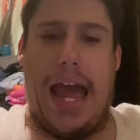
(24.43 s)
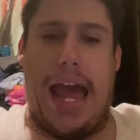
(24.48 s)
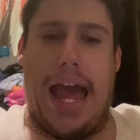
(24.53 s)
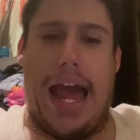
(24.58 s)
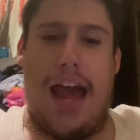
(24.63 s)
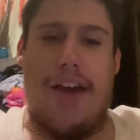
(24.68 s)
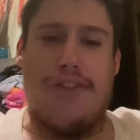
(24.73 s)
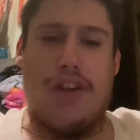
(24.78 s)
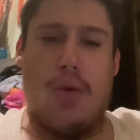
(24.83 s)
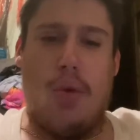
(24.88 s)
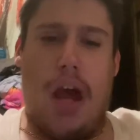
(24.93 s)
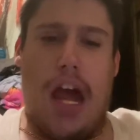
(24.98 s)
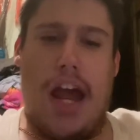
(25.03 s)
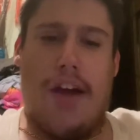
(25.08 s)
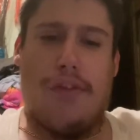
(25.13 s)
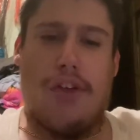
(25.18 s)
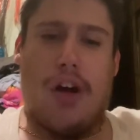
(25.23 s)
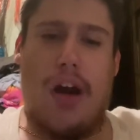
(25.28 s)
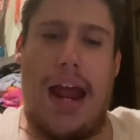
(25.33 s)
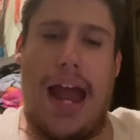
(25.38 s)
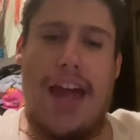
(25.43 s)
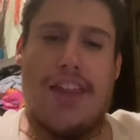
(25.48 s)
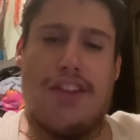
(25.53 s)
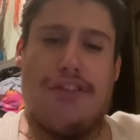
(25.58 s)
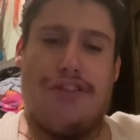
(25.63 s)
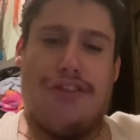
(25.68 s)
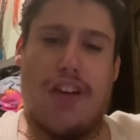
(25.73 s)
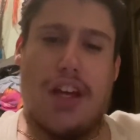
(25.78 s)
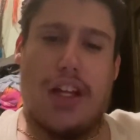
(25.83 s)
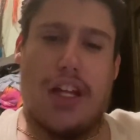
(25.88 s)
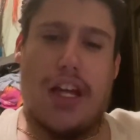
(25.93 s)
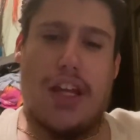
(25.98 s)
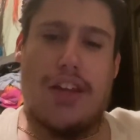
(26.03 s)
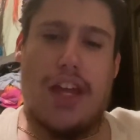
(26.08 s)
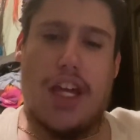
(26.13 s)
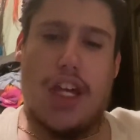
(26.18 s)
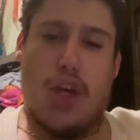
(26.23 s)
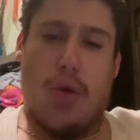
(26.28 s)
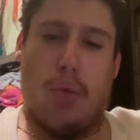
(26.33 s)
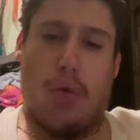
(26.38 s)
Have you ever had the feeling that
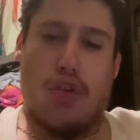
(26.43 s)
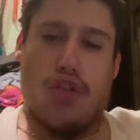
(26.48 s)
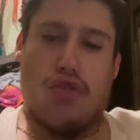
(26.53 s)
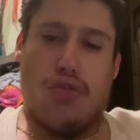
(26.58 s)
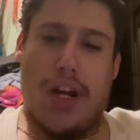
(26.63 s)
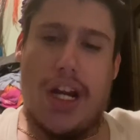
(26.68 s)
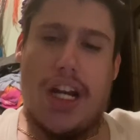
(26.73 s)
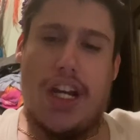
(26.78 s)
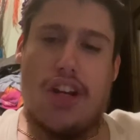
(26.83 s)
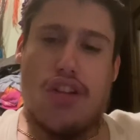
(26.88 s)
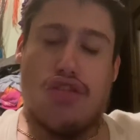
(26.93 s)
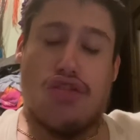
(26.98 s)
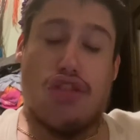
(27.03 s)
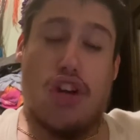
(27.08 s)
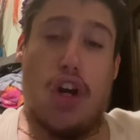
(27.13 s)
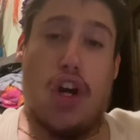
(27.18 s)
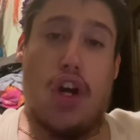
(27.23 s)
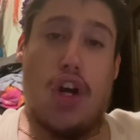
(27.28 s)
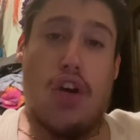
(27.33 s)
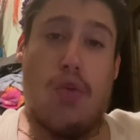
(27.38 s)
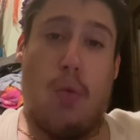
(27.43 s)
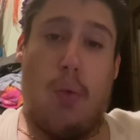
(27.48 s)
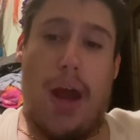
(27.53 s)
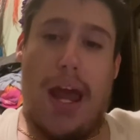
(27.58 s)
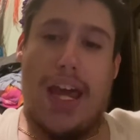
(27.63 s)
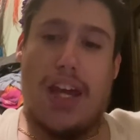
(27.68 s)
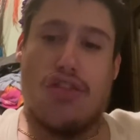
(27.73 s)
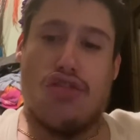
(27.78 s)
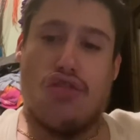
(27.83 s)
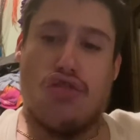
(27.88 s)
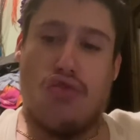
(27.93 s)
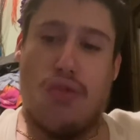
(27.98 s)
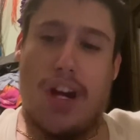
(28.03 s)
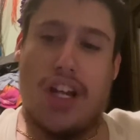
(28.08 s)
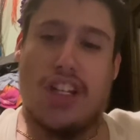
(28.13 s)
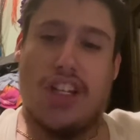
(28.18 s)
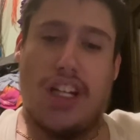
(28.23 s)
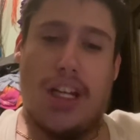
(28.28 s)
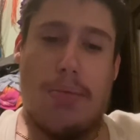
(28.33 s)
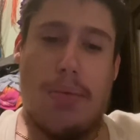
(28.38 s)
you were treated a certain way
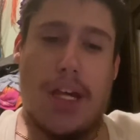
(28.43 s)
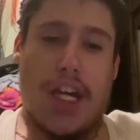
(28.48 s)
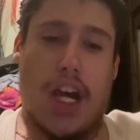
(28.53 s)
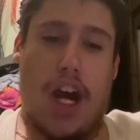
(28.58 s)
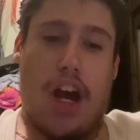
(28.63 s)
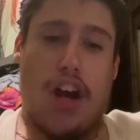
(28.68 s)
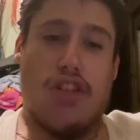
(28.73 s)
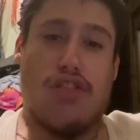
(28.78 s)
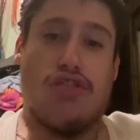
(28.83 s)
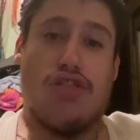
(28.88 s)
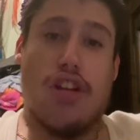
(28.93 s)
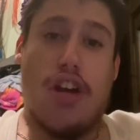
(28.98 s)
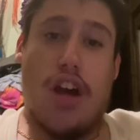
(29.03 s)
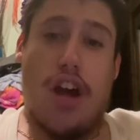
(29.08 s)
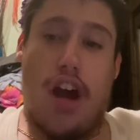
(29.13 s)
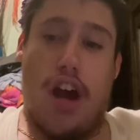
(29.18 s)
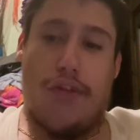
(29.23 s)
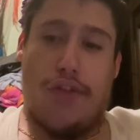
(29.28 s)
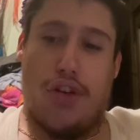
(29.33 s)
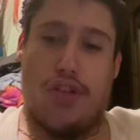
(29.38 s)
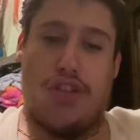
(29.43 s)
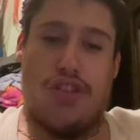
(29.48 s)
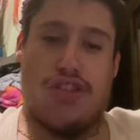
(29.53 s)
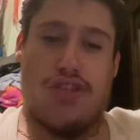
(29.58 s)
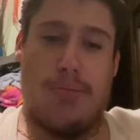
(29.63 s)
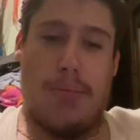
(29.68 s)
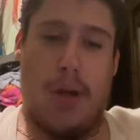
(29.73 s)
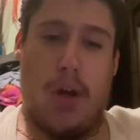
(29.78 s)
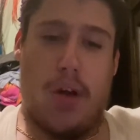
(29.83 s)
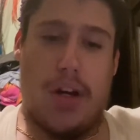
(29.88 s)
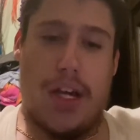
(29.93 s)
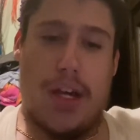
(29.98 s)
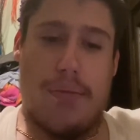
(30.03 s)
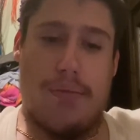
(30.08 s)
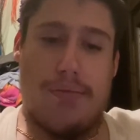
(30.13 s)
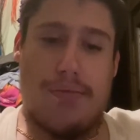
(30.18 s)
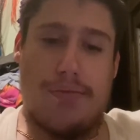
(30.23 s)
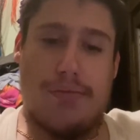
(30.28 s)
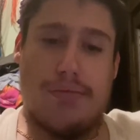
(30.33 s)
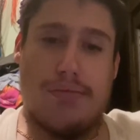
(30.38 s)
strictly because of your disability?
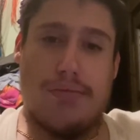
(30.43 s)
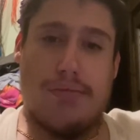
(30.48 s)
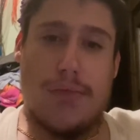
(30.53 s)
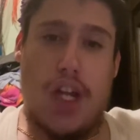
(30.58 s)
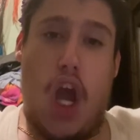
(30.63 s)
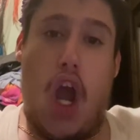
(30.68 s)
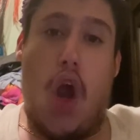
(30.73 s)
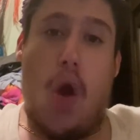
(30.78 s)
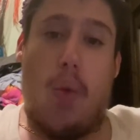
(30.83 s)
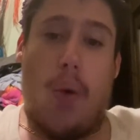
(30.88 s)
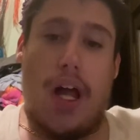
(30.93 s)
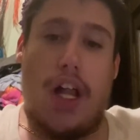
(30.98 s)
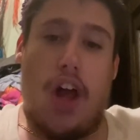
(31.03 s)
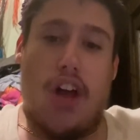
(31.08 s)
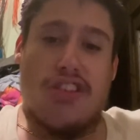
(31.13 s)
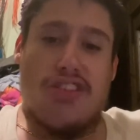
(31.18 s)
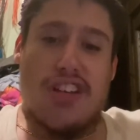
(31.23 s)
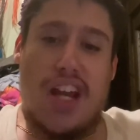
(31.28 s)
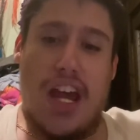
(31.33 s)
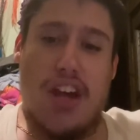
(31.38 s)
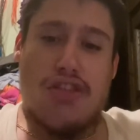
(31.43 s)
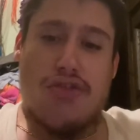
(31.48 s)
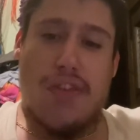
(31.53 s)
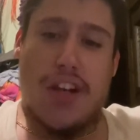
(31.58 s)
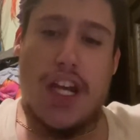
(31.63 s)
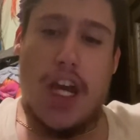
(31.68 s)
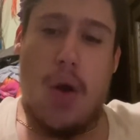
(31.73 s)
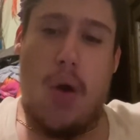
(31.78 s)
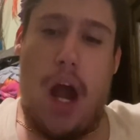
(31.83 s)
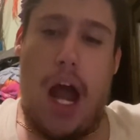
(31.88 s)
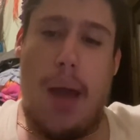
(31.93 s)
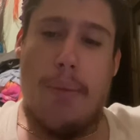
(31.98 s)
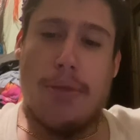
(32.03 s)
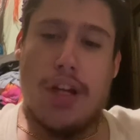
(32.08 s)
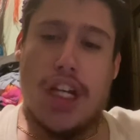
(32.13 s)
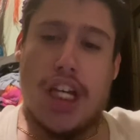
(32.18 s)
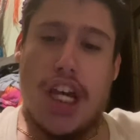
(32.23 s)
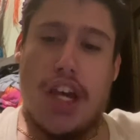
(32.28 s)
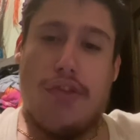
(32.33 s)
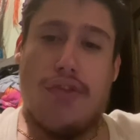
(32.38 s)
Well, on today's video, I'm going
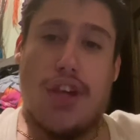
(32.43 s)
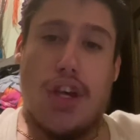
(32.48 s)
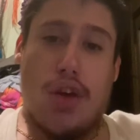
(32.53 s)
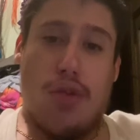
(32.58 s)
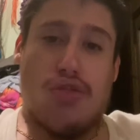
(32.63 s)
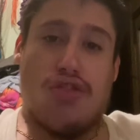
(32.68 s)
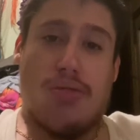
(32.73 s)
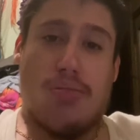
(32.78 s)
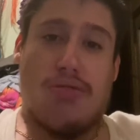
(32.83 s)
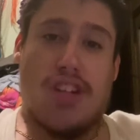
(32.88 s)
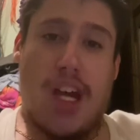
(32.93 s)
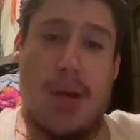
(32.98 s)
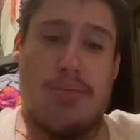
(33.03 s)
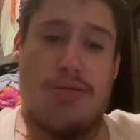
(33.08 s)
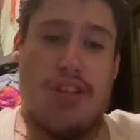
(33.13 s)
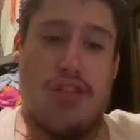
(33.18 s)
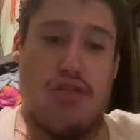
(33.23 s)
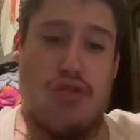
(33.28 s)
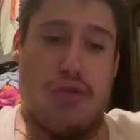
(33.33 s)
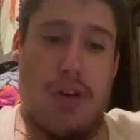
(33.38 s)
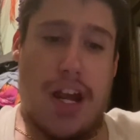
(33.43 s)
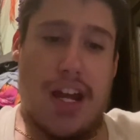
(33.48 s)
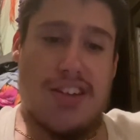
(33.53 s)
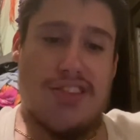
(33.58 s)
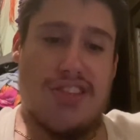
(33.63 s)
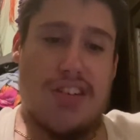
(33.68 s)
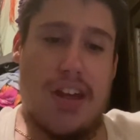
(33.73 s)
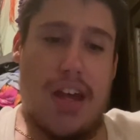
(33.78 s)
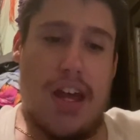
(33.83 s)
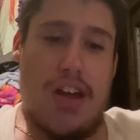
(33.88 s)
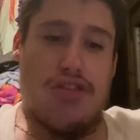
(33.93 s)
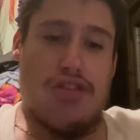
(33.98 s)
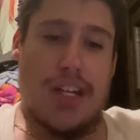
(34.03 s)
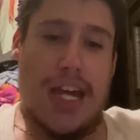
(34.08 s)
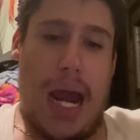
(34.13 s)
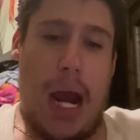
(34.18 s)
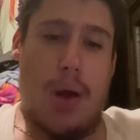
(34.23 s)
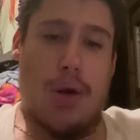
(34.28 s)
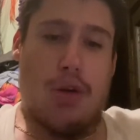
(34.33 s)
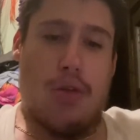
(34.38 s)
to give you some tips and tricks to
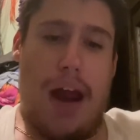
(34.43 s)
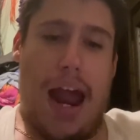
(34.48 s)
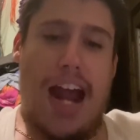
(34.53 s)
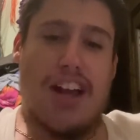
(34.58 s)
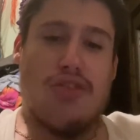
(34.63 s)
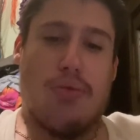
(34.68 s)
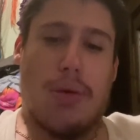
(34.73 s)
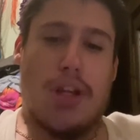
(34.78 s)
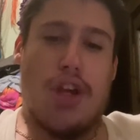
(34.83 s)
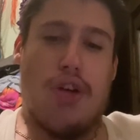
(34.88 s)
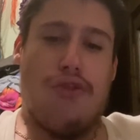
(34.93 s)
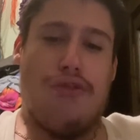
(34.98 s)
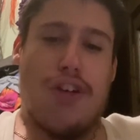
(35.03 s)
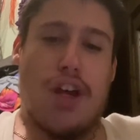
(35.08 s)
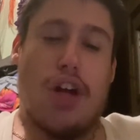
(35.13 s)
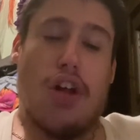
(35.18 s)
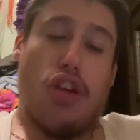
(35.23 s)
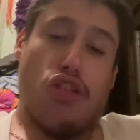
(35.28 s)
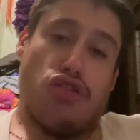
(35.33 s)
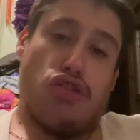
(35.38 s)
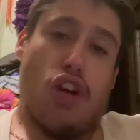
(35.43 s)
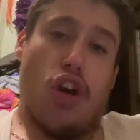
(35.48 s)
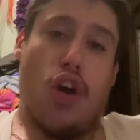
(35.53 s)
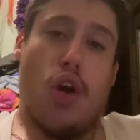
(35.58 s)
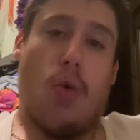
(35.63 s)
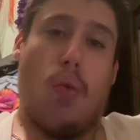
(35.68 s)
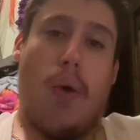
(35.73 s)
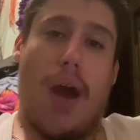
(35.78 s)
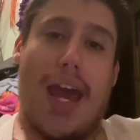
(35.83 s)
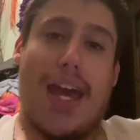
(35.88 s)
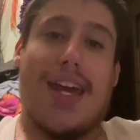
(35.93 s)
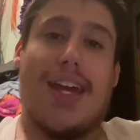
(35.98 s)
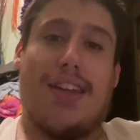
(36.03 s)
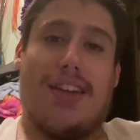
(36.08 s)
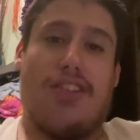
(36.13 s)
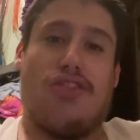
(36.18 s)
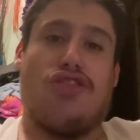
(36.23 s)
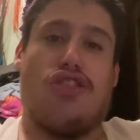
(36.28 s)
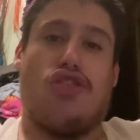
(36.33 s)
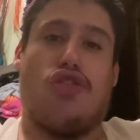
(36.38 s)
counteract when you feel a certain way in
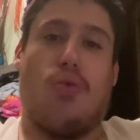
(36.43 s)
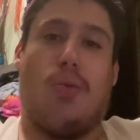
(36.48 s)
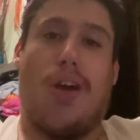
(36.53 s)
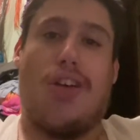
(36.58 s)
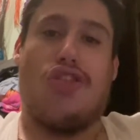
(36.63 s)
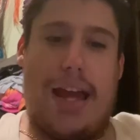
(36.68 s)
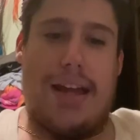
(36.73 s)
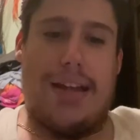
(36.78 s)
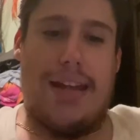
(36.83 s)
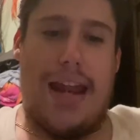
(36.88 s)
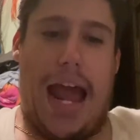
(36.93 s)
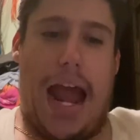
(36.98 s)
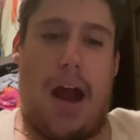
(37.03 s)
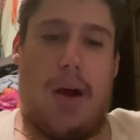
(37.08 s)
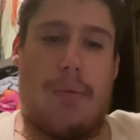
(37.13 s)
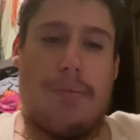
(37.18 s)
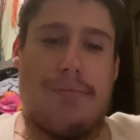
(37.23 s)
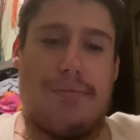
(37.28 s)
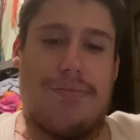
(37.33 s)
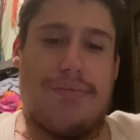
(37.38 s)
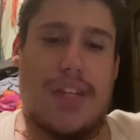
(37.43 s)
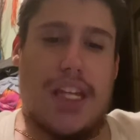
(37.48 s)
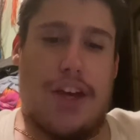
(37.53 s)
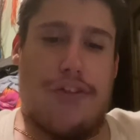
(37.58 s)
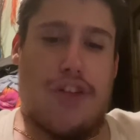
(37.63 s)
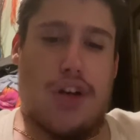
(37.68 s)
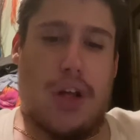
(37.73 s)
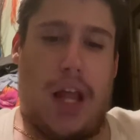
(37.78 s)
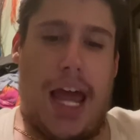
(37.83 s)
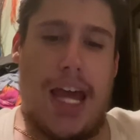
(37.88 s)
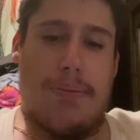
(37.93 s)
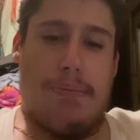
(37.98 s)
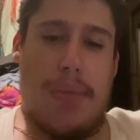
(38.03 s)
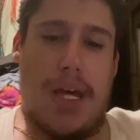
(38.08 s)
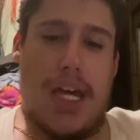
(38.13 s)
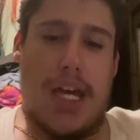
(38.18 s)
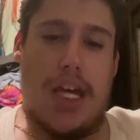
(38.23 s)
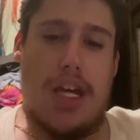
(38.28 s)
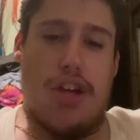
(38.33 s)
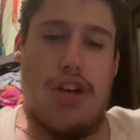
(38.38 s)
a situation. Now, if you're like
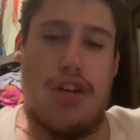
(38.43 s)
me,